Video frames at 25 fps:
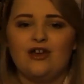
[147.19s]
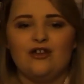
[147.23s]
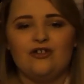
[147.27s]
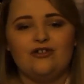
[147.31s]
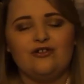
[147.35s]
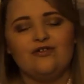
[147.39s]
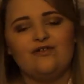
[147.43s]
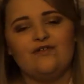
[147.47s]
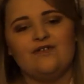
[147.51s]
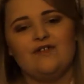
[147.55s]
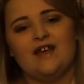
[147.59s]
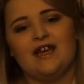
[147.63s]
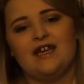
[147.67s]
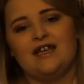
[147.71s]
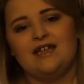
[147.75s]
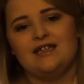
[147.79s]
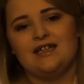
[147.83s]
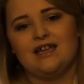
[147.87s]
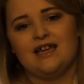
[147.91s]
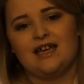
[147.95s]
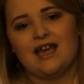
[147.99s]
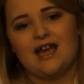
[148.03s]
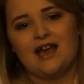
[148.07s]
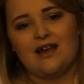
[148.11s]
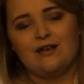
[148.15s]
You'll find
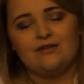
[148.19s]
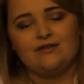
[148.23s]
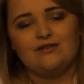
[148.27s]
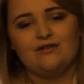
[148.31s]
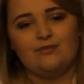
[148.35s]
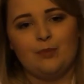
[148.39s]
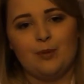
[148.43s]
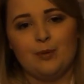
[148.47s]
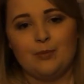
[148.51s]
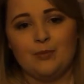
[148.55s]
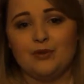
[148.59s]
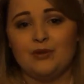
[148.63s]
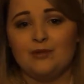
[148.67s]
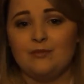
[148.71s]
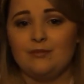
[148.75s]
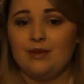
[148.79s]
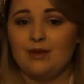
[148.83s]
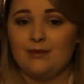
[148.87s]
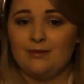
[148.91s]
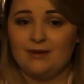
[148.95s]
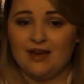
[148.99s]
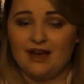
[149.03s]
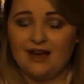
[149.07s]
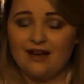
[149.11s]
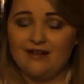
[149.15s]
accounts of people that
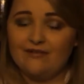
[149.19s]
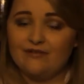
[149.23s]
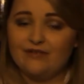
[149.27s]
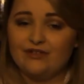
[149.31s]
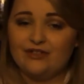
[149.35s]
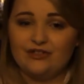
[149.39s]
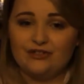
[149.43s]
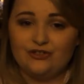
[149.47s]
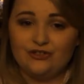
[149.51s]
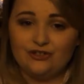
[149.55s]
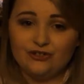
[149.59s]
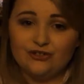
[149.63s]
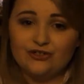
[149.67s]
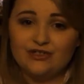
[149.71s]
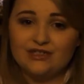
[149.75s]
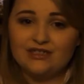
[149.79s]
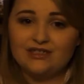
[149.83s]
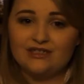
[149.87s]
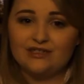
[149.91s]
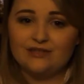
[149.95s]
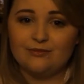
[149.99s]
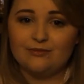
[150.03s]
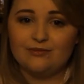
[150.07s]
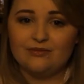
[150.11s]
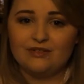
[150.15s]
maybe haven't enjoyed
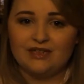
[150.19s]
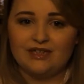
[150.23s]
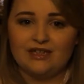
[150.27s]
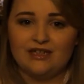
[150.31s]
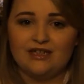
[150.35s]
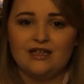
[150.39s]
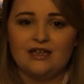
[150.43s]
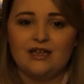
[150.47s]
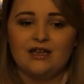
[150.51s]
something.